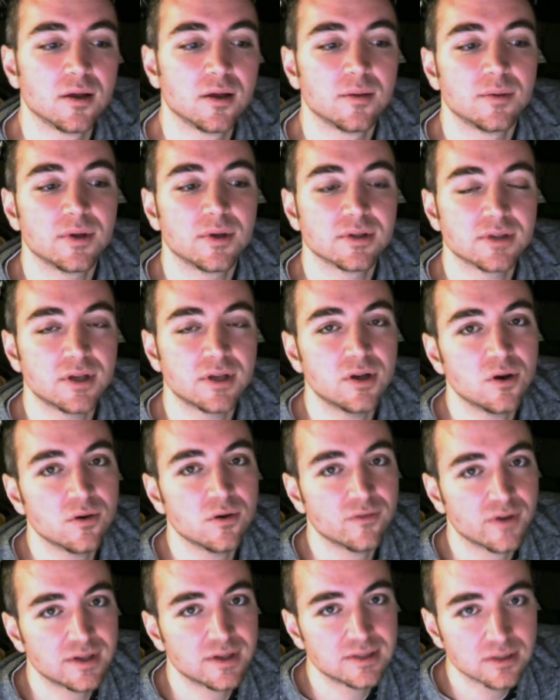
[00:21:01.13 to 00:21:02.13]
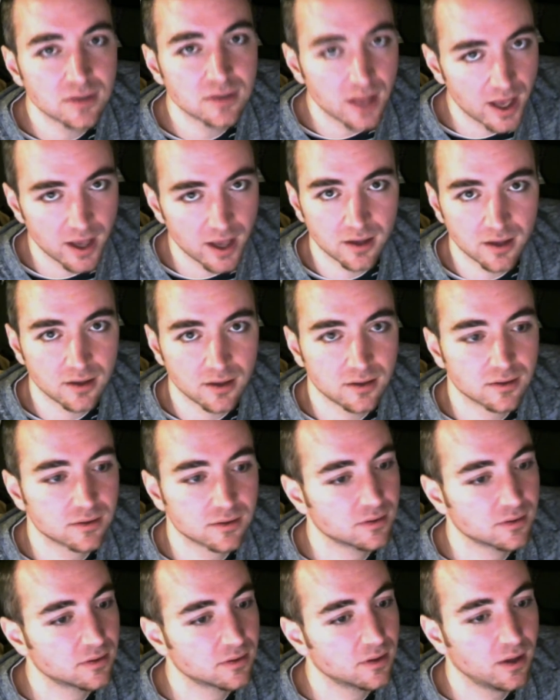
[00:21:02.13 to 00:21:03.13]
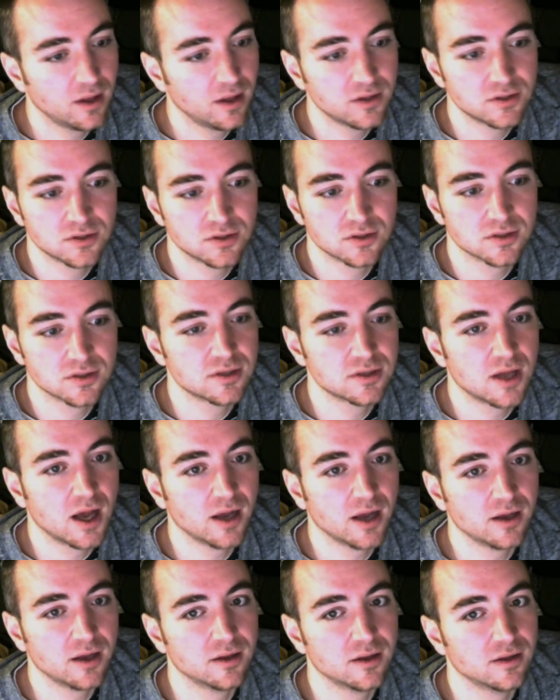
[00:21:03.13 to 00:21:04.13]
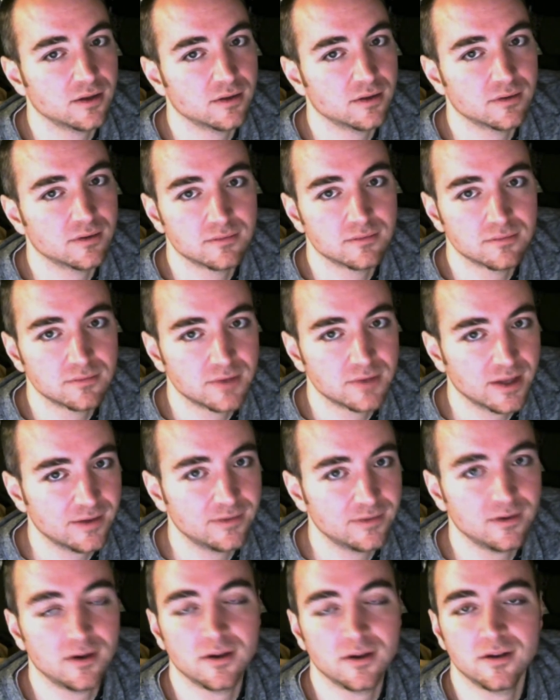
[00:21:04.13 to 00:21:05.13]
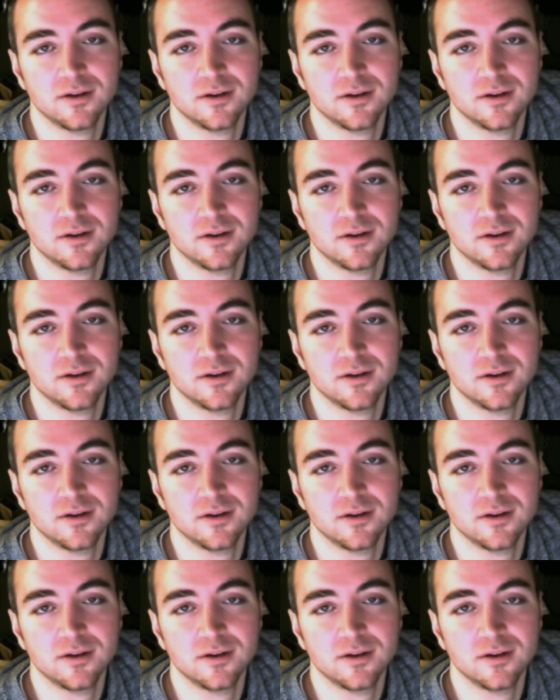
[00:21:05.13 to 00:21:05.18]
Because I know if I delay, it's just not gonna get done.